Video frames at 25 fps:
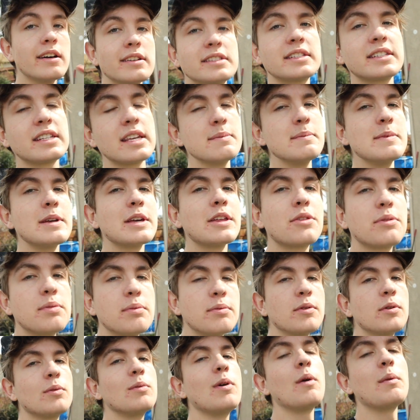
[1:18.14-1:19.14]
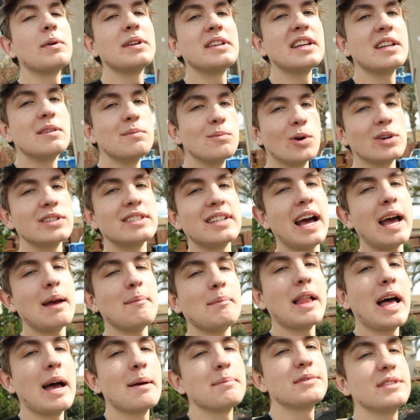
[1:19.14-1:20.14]
skimming through what we did, more
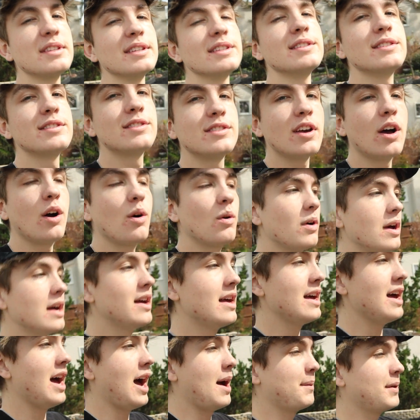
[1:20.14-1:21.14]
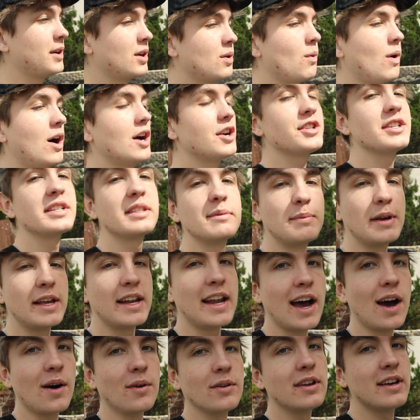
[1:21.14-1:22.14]
time lapses. So I'm gonna wash this bin
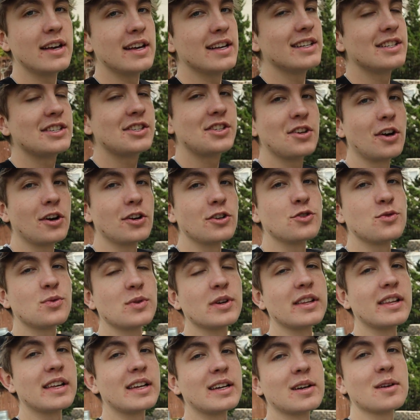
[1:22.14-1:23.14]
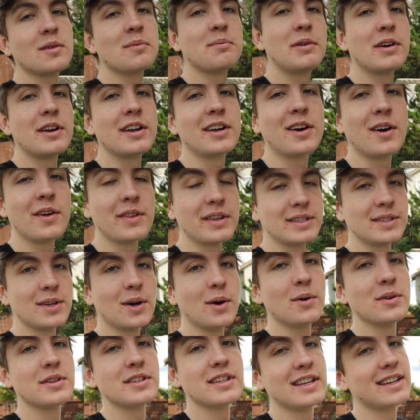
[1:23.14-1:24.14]
out, start drilling, putting all these
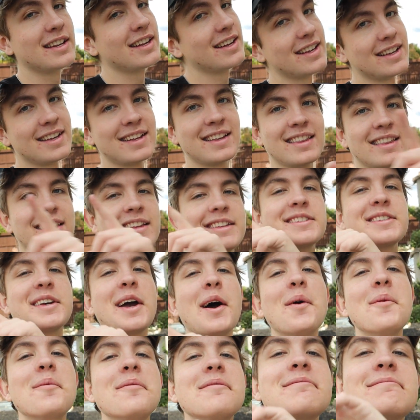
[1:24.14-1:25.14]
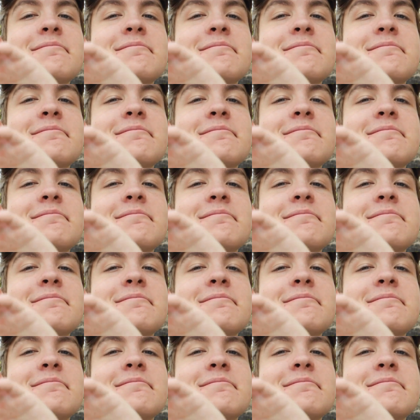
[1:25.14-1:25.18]
holes in. Let's go.